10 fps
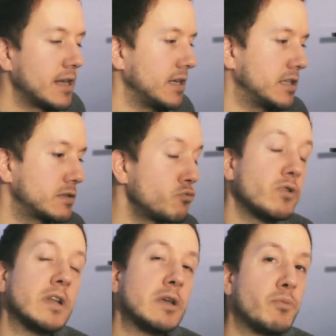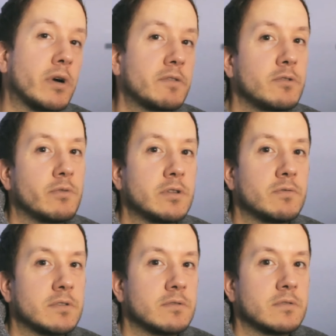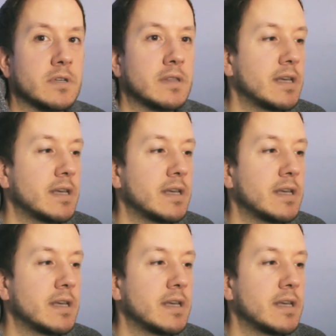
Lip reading: It's really powerful when you want to do that.